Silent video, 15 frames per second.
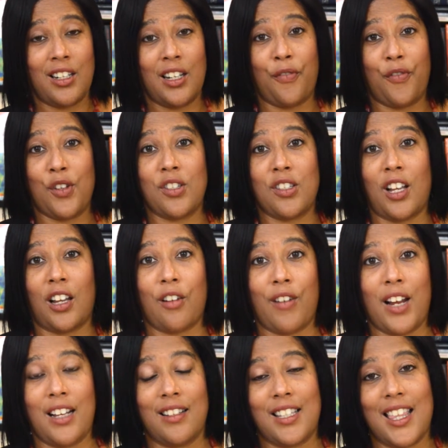If you stuck
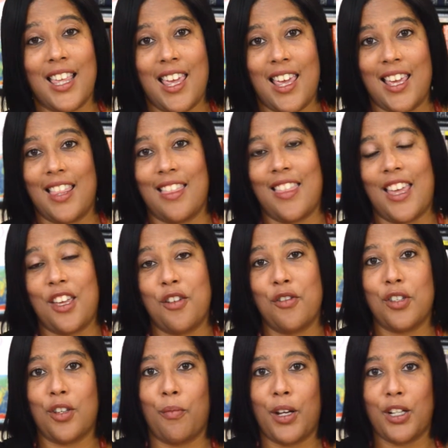around to the end, thank you
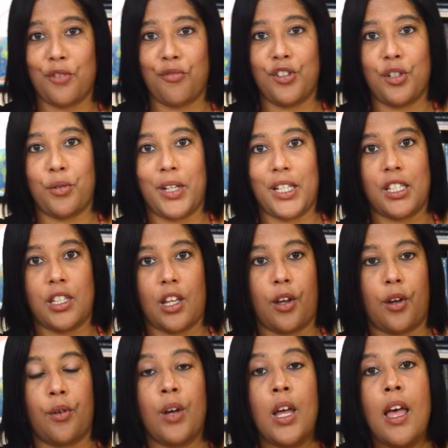so much for doing
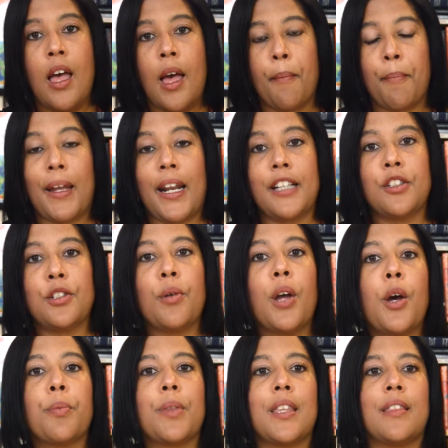so. But I do
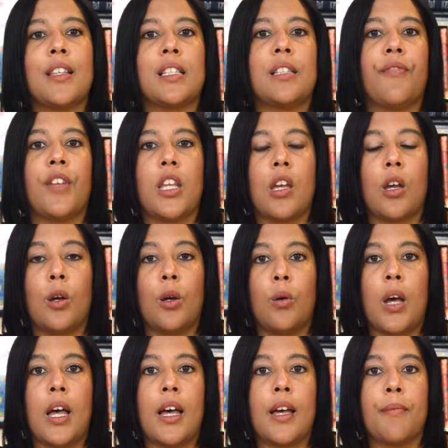hope that this video
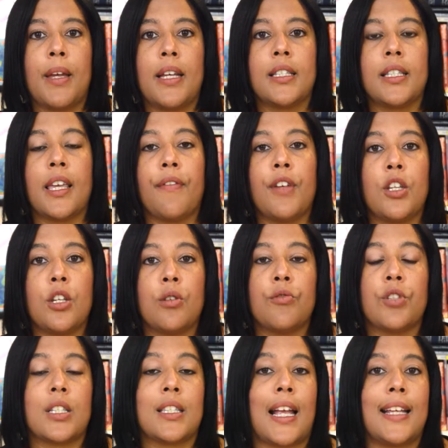has given you
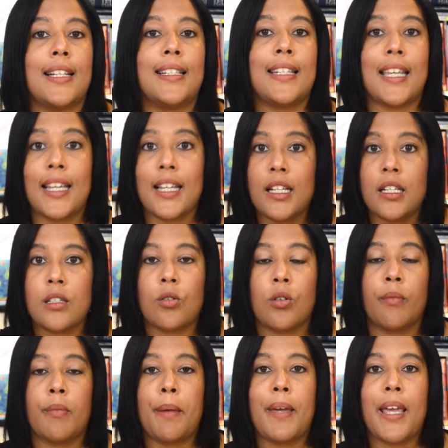just ideas
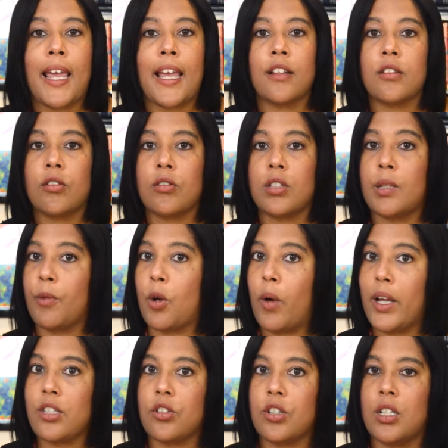or maybe answered some
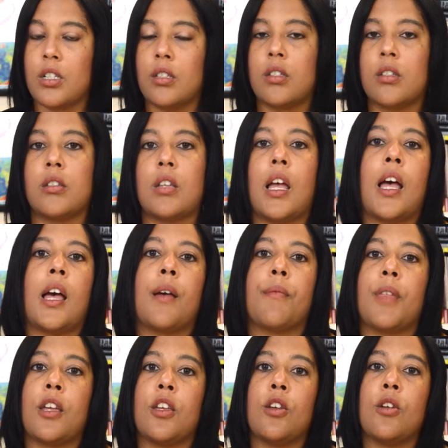questions
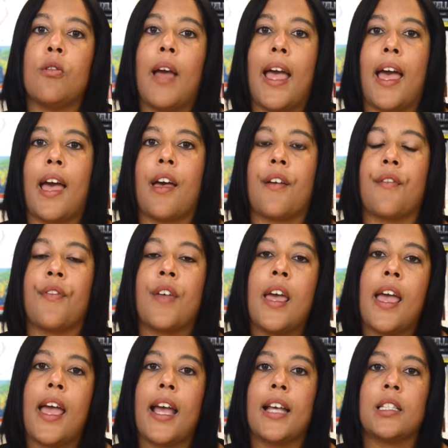that you have
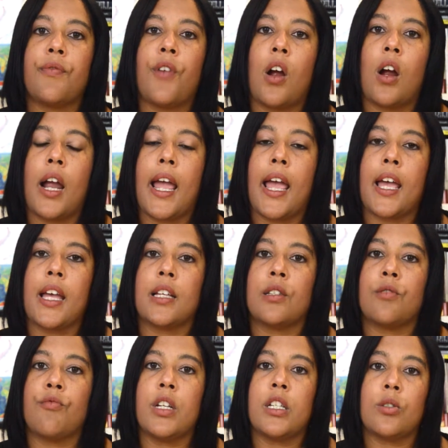as far
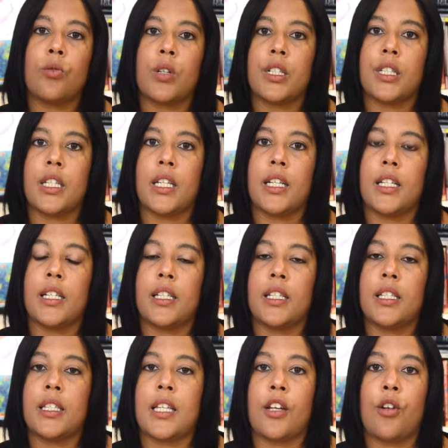as
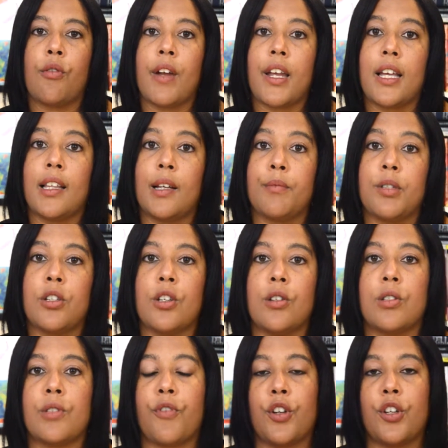resources and curriculums to
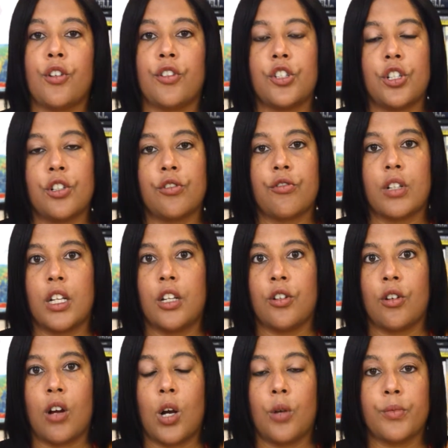use for your children in
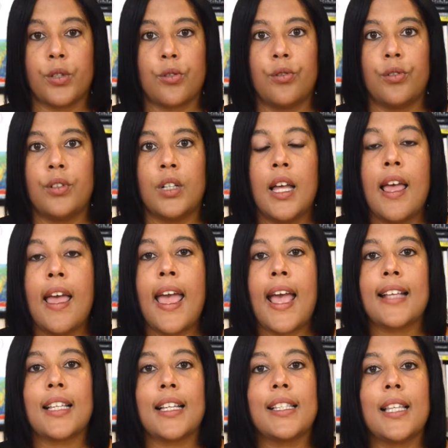your homeschool.
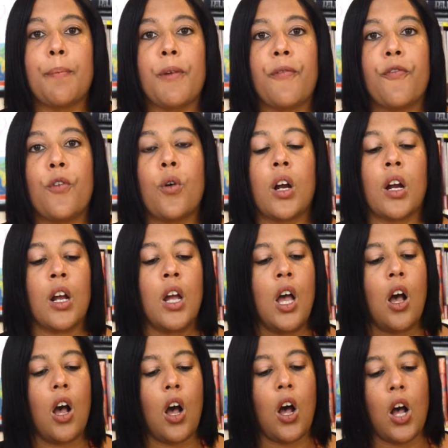As I said before,
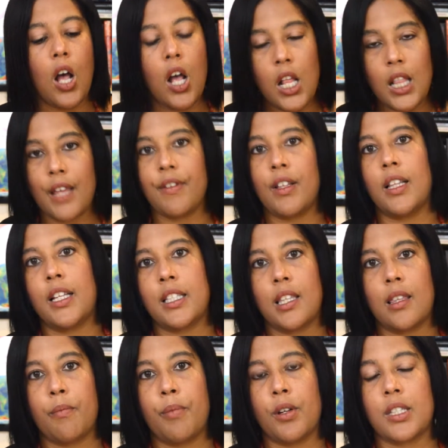all of the lists of
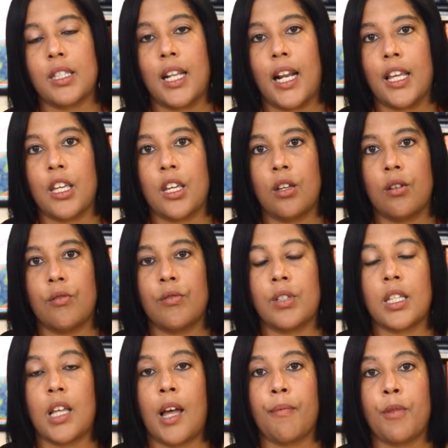the books that I use,
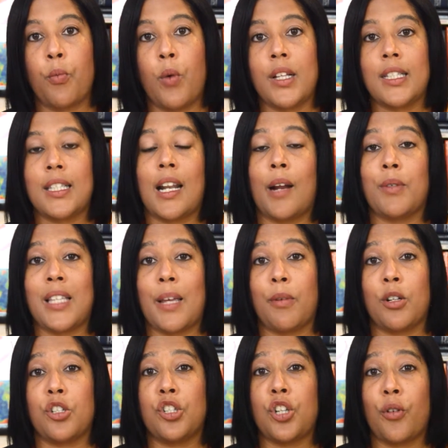the ones that I was able
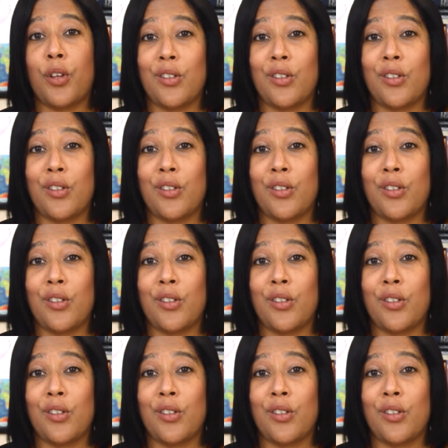to show you